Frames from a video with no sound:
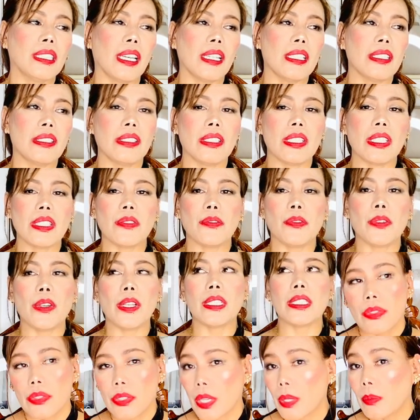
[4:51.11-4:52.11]
I just
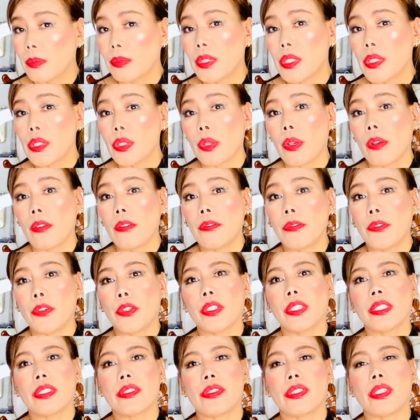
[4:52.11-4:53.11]
felt some
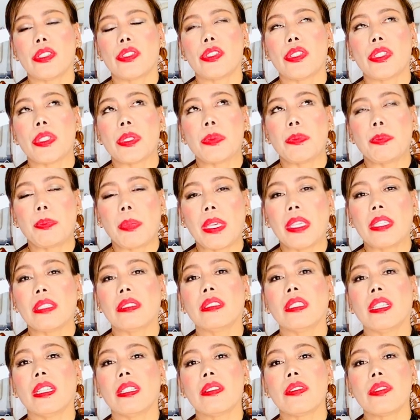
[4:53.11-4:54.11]
discomfort, such as
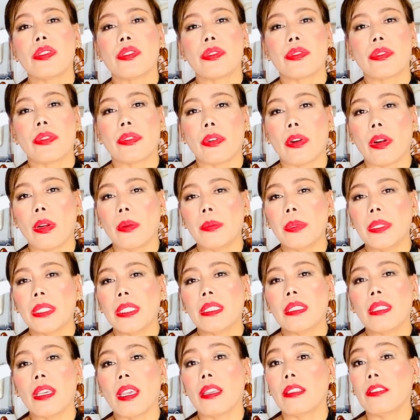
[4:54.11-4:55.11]
painless
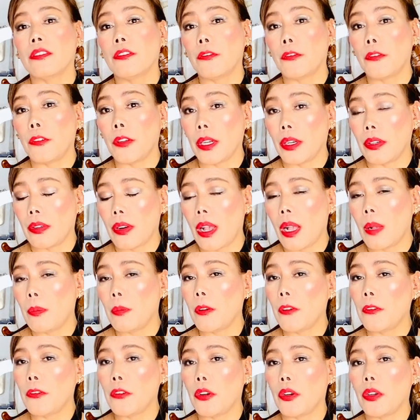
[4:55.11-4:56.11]
throbbing and flare up,
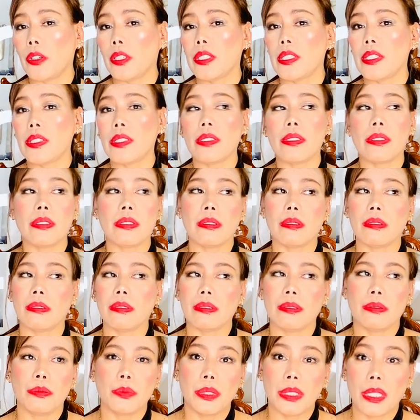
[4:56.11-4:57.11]
of course,
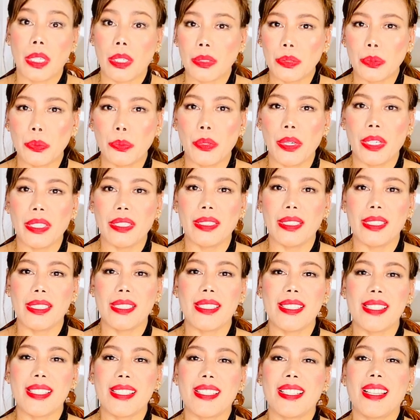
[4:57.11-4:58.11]
without
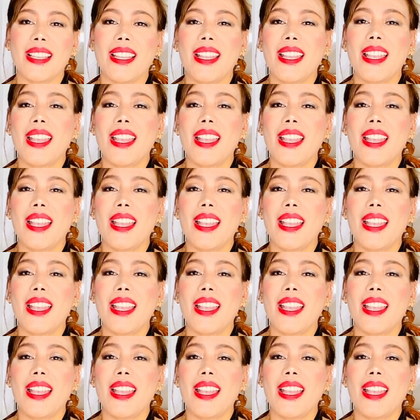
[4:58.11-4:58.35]
warnings.